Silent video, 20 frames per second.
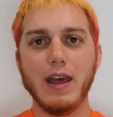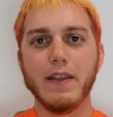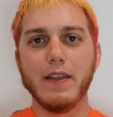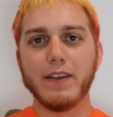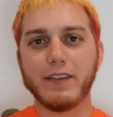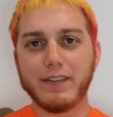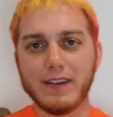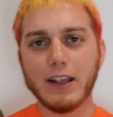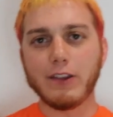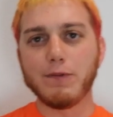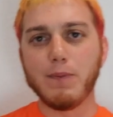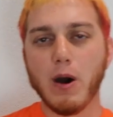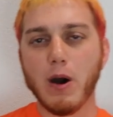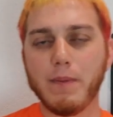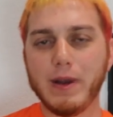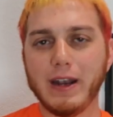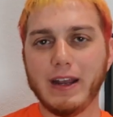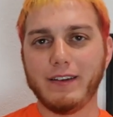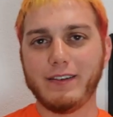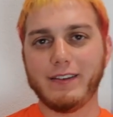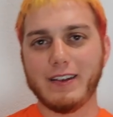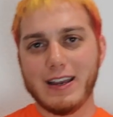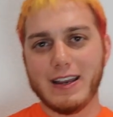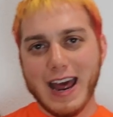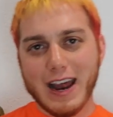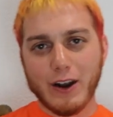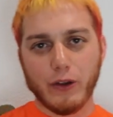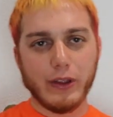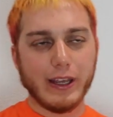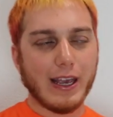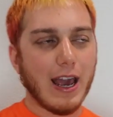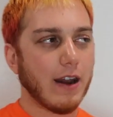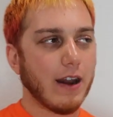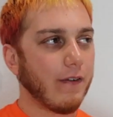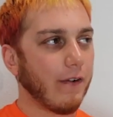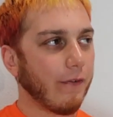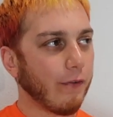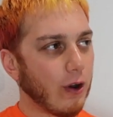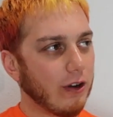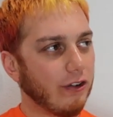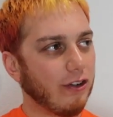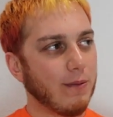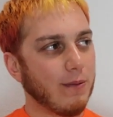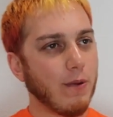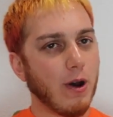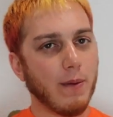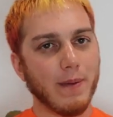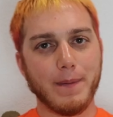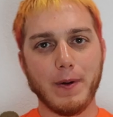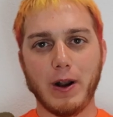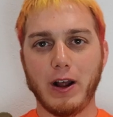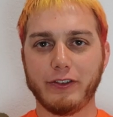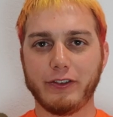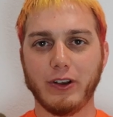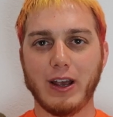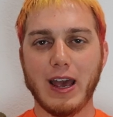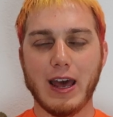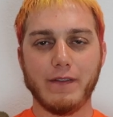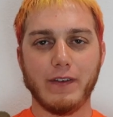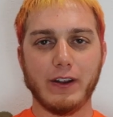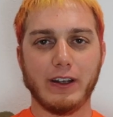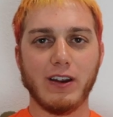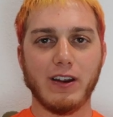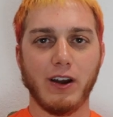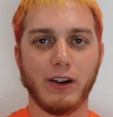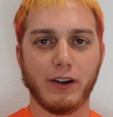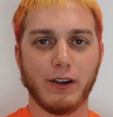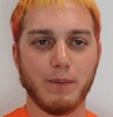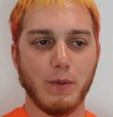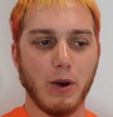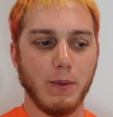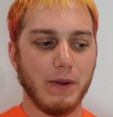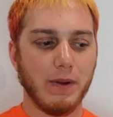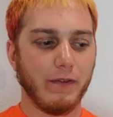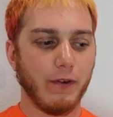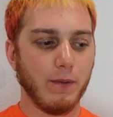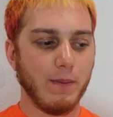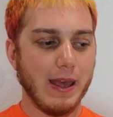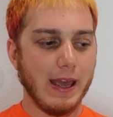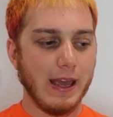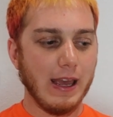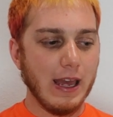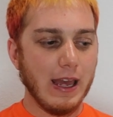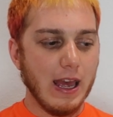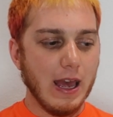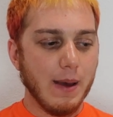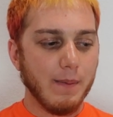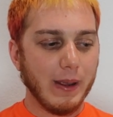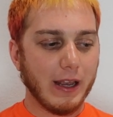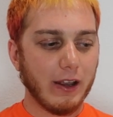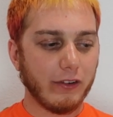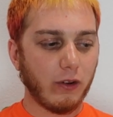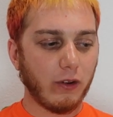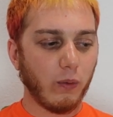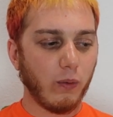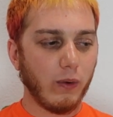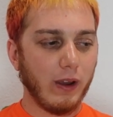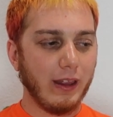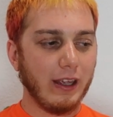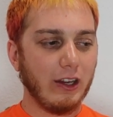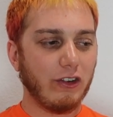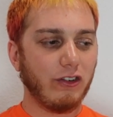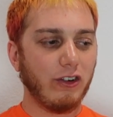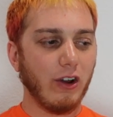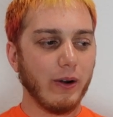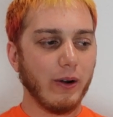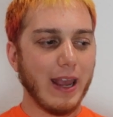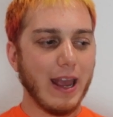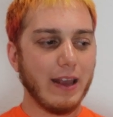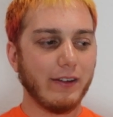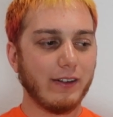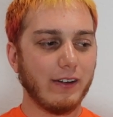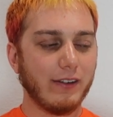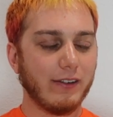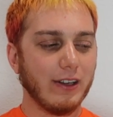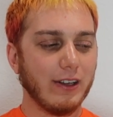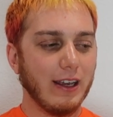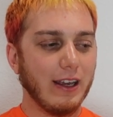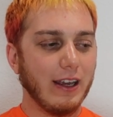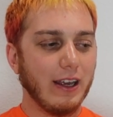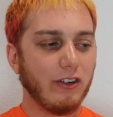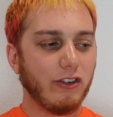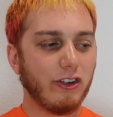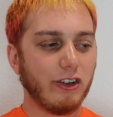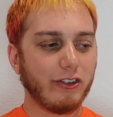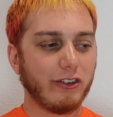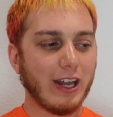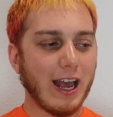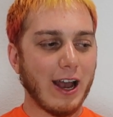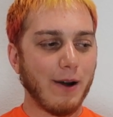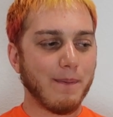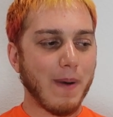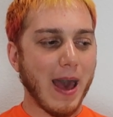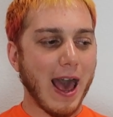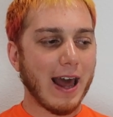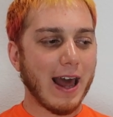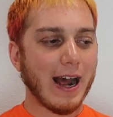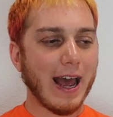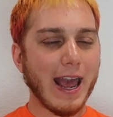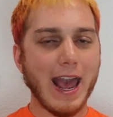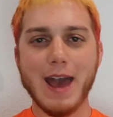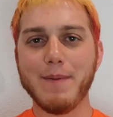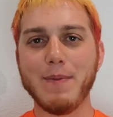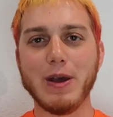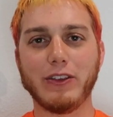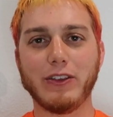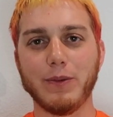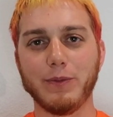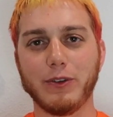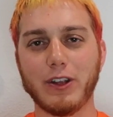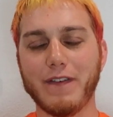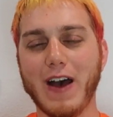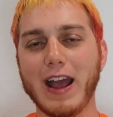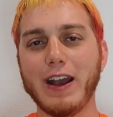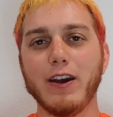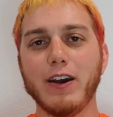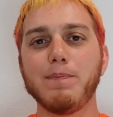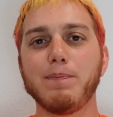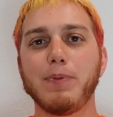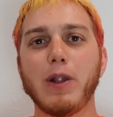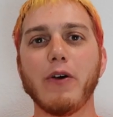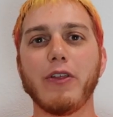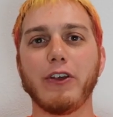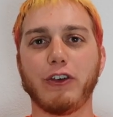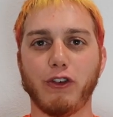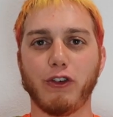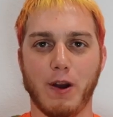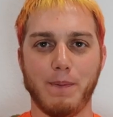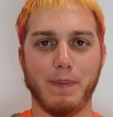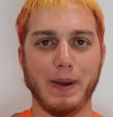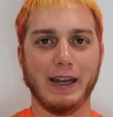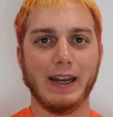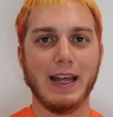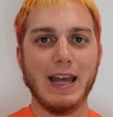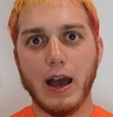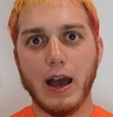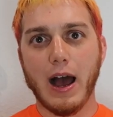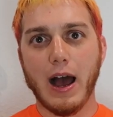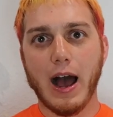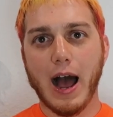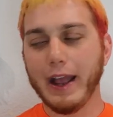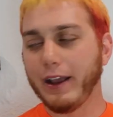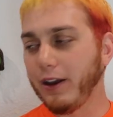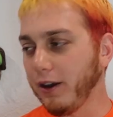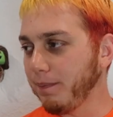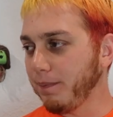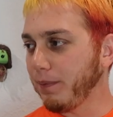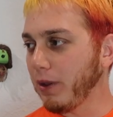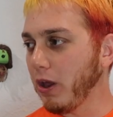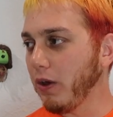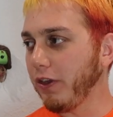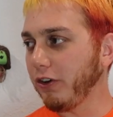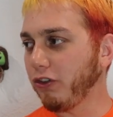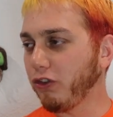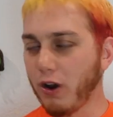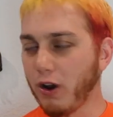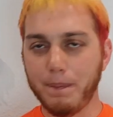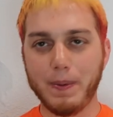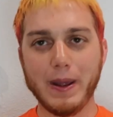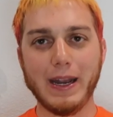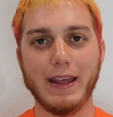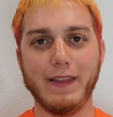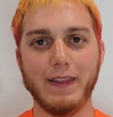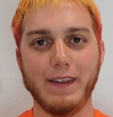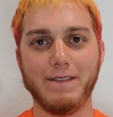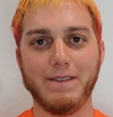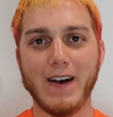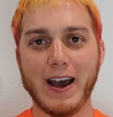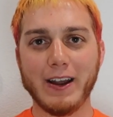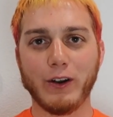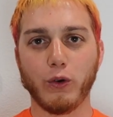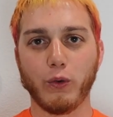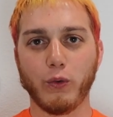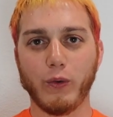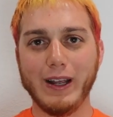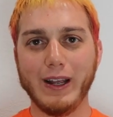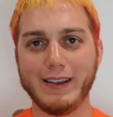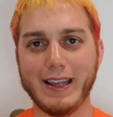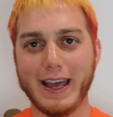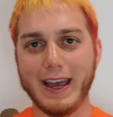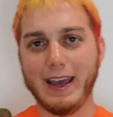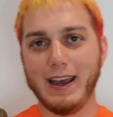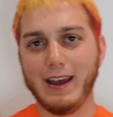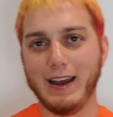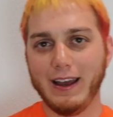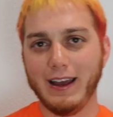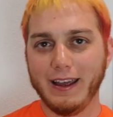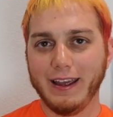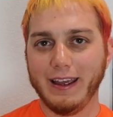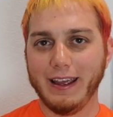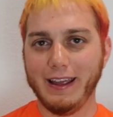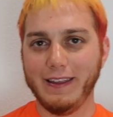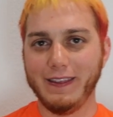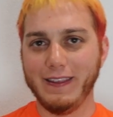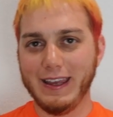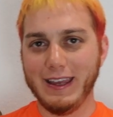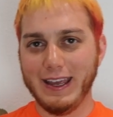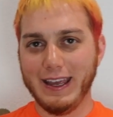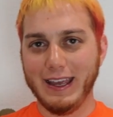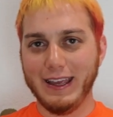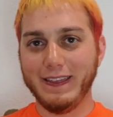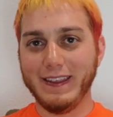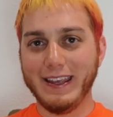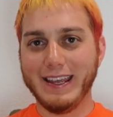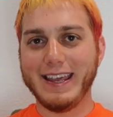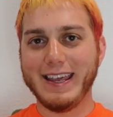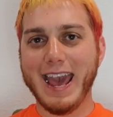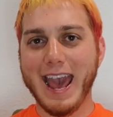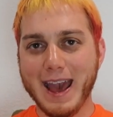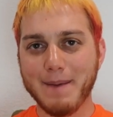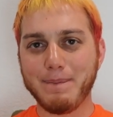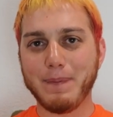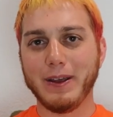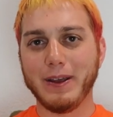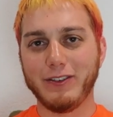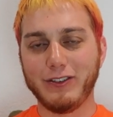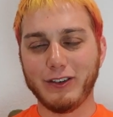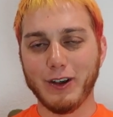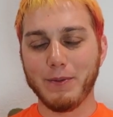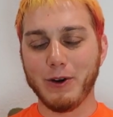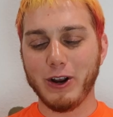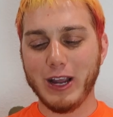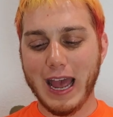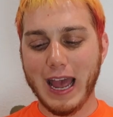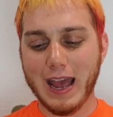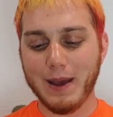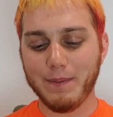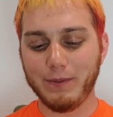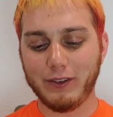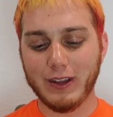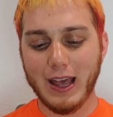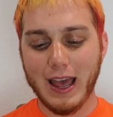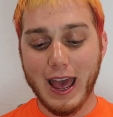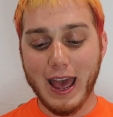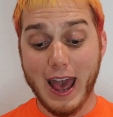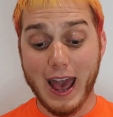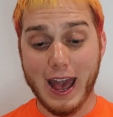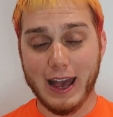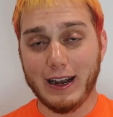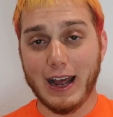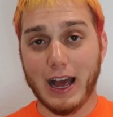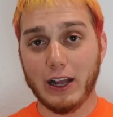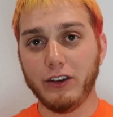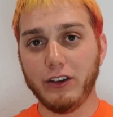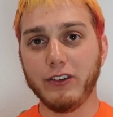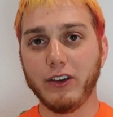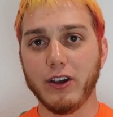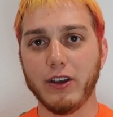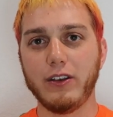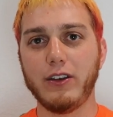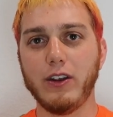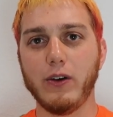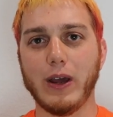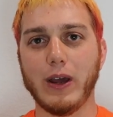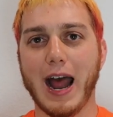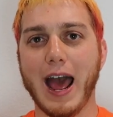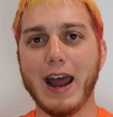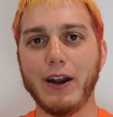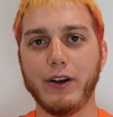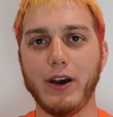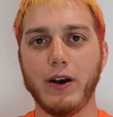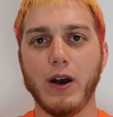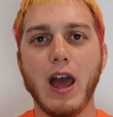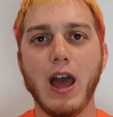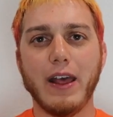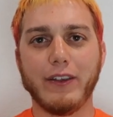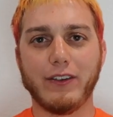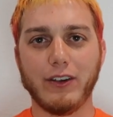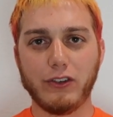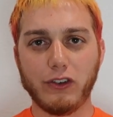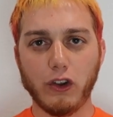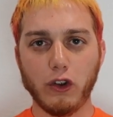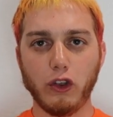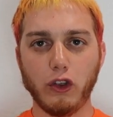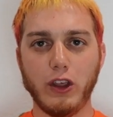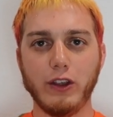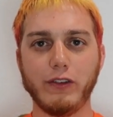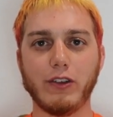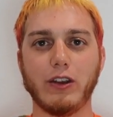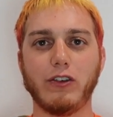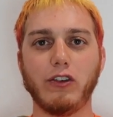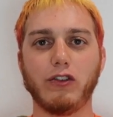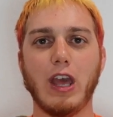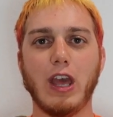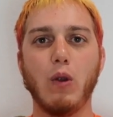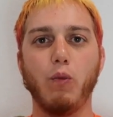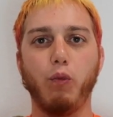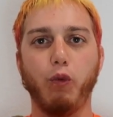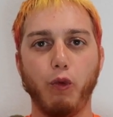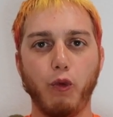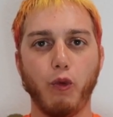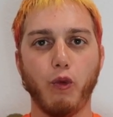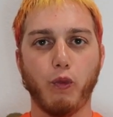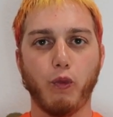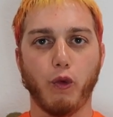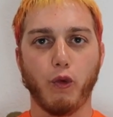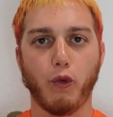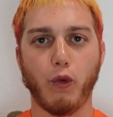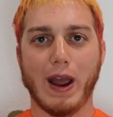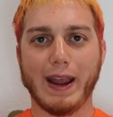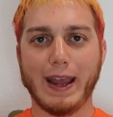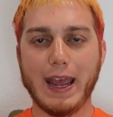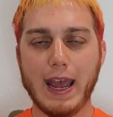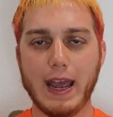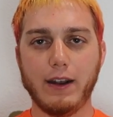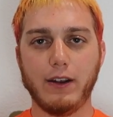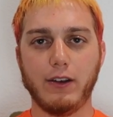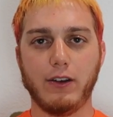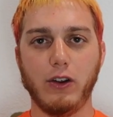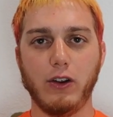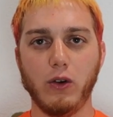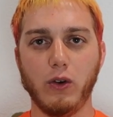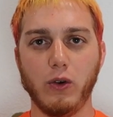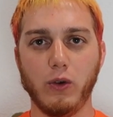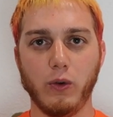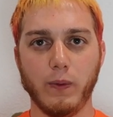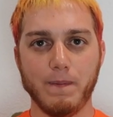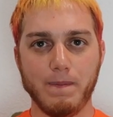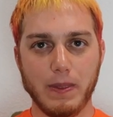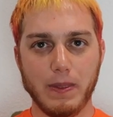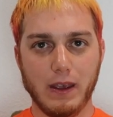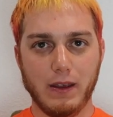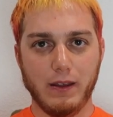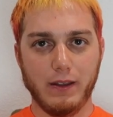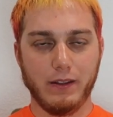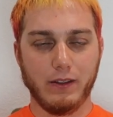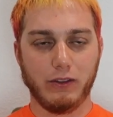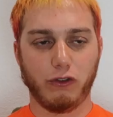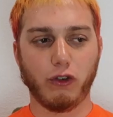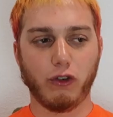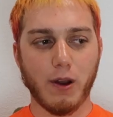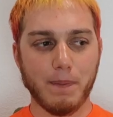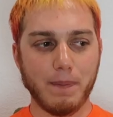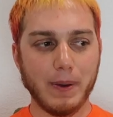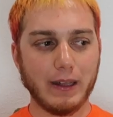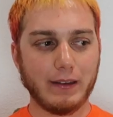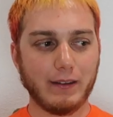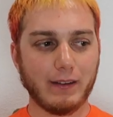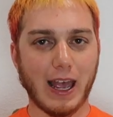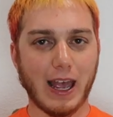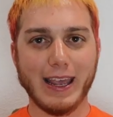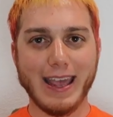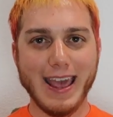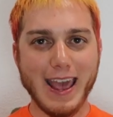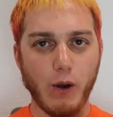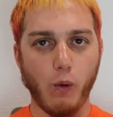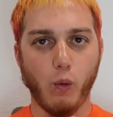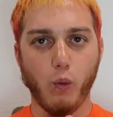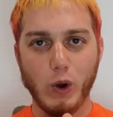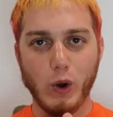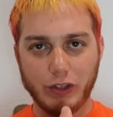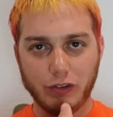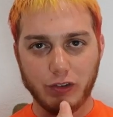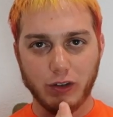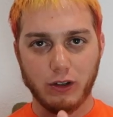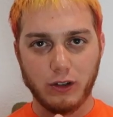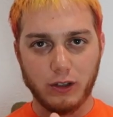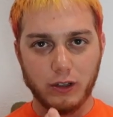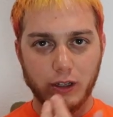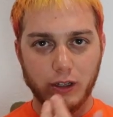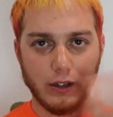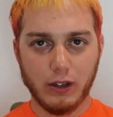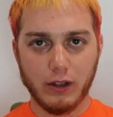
This next moment is not only kind of a friendship moment, but also kind of a dark moment for me, because it really showcases just how bad I am at some stuff. I couldn't blow the trumpet. I couldn't blow the trumpet in the final relay in the in the camp summer games, and I just couldn't do it. I don't know. There's certain things I just can't. I can't do trumpets. I can't whistle.